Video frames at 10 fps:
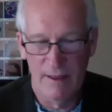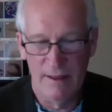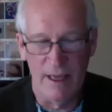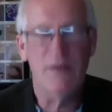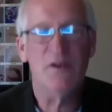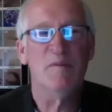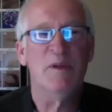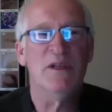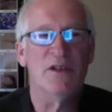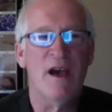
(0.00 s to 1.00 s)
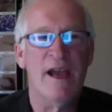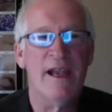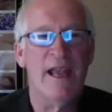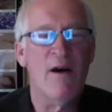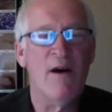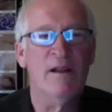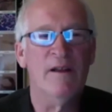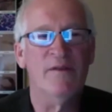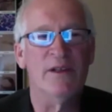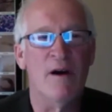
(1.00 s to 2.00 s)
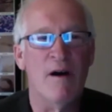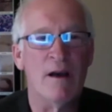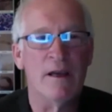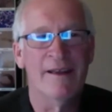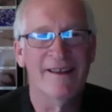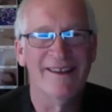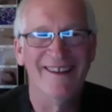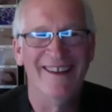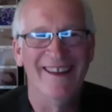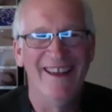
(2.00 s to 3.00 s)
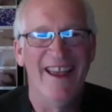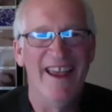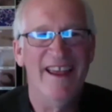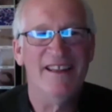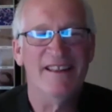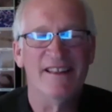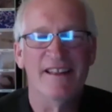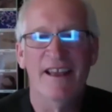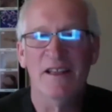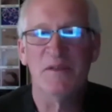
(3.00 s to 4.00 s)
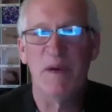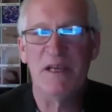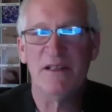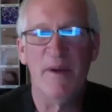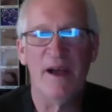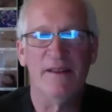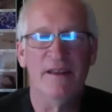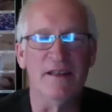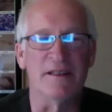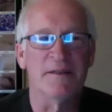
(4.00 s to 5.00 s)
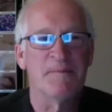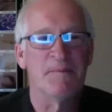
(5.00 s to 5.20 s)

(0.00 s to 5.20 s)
used to be shy. Now I love to talk, and especially about this.